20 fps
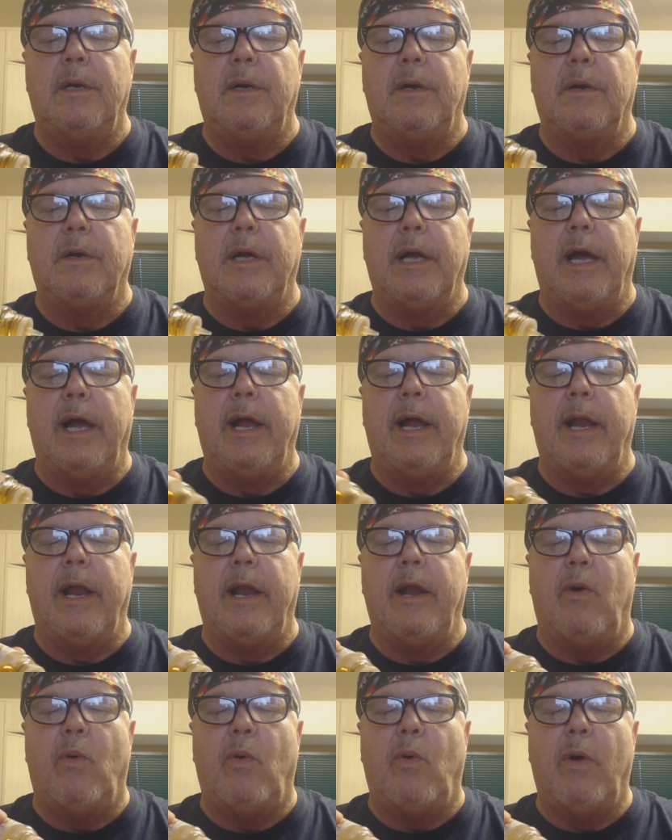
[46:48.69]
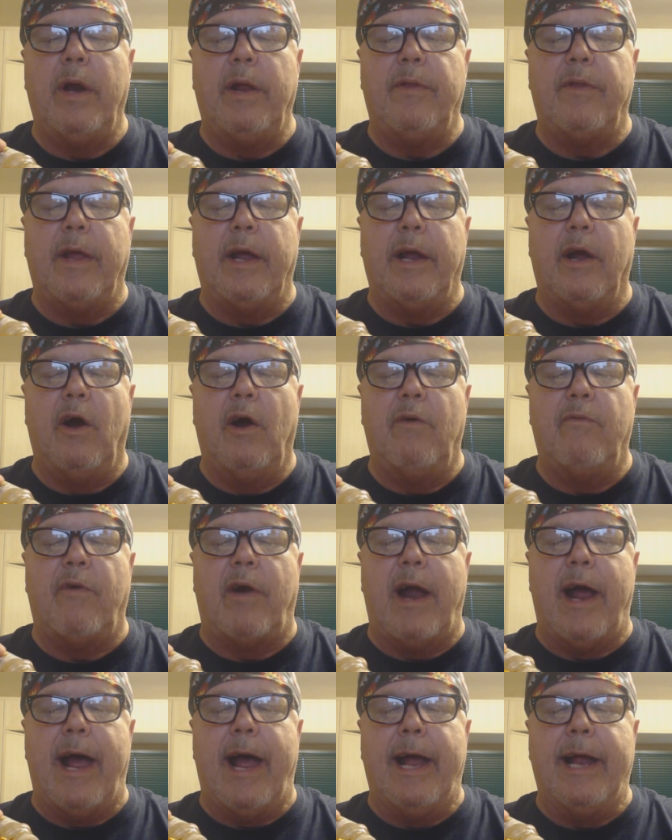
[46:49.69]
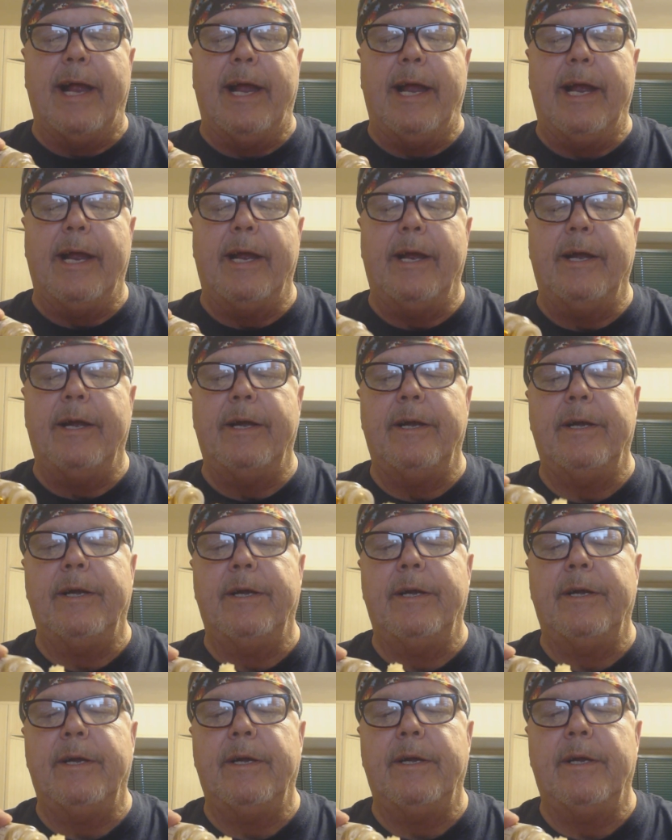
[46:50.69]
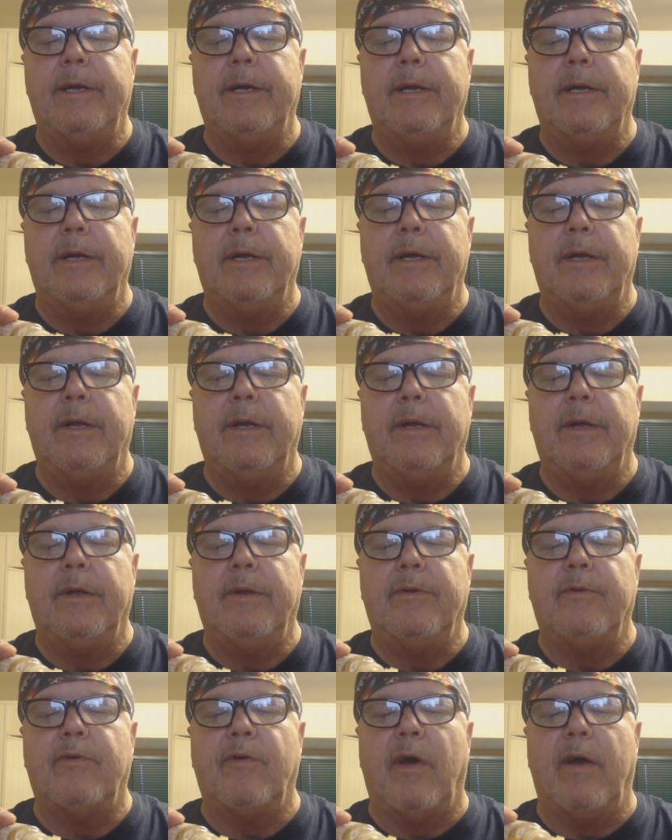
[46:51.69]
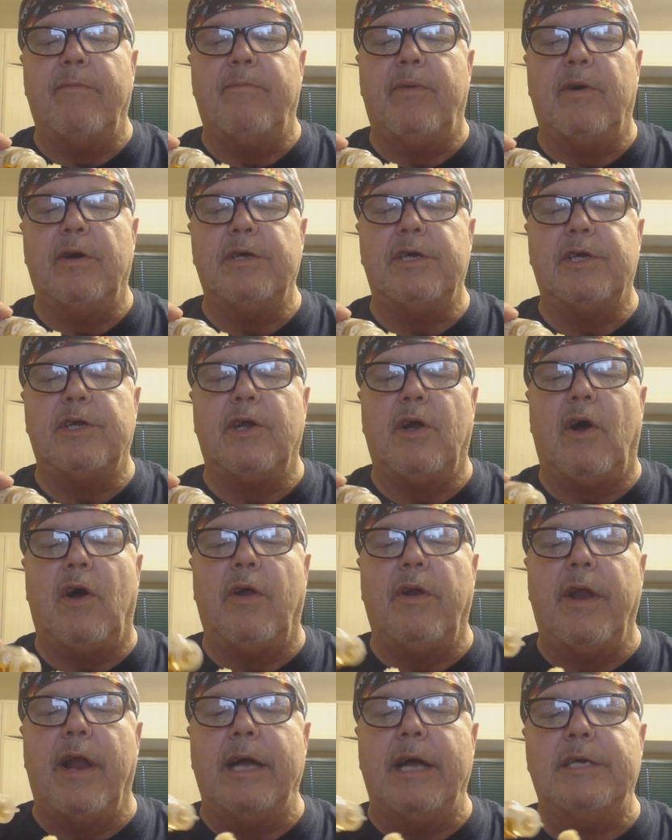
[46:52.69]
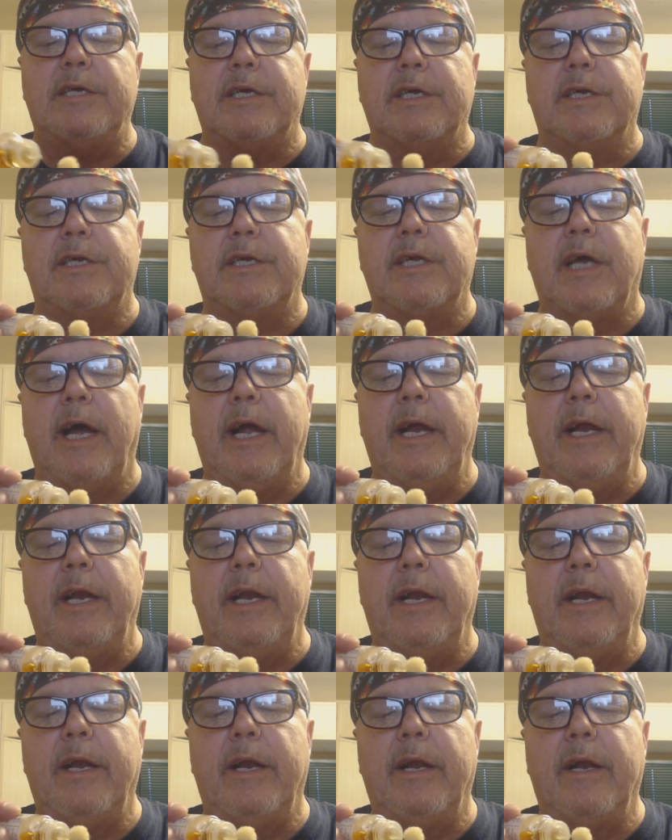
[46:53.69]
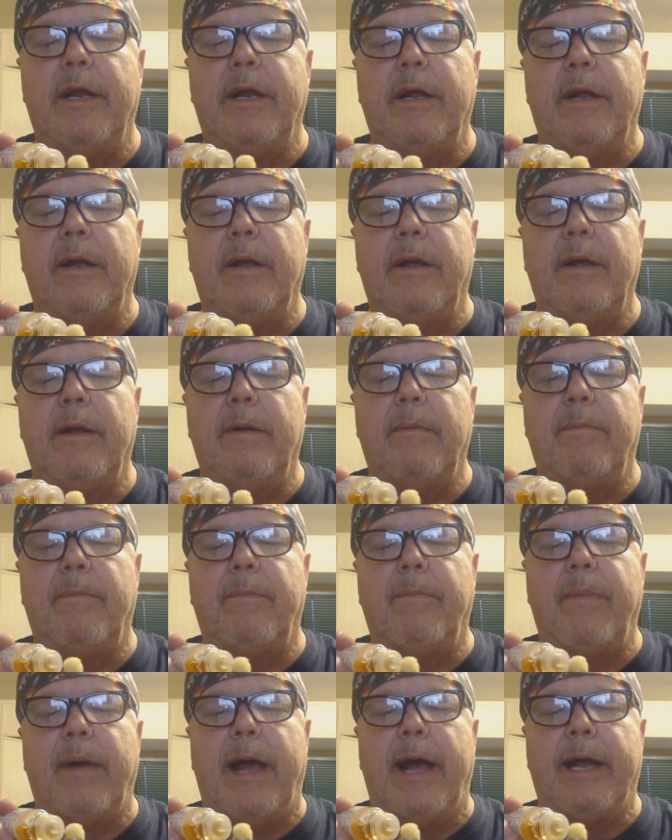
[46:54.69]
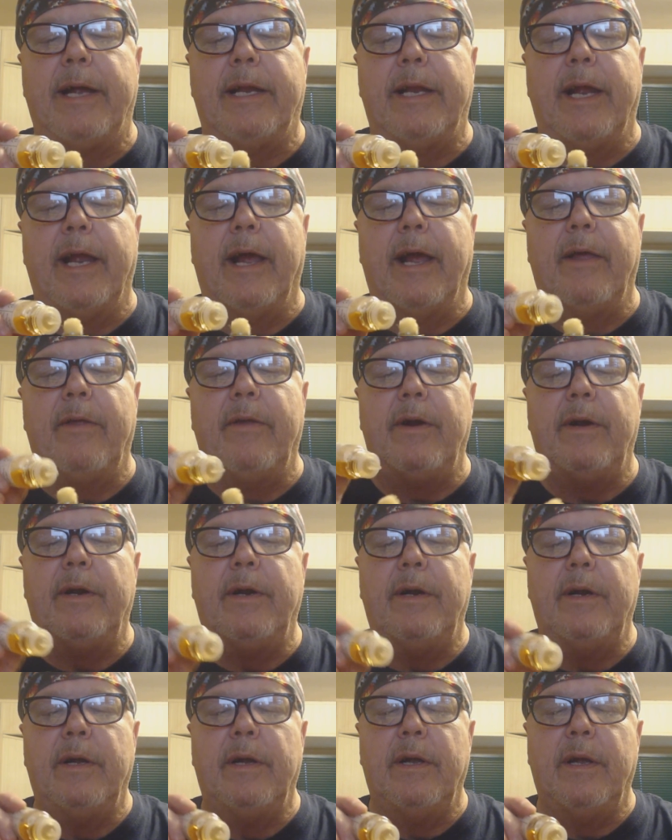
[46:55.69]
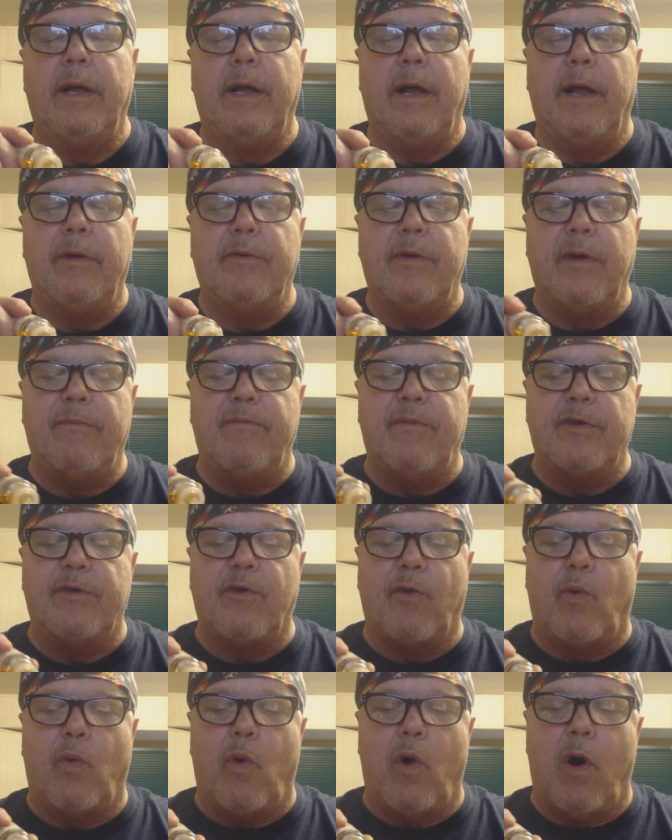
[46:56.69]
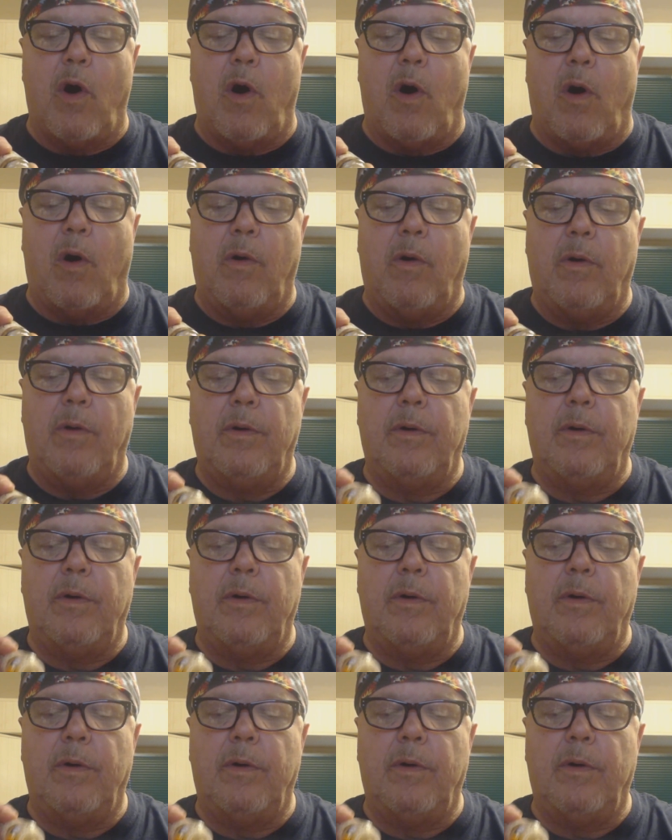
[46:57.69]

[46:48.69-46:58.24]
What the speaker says: Okay, and I don't want anything overhanging, so I pushed it all nice and tight back together as if it's a wall.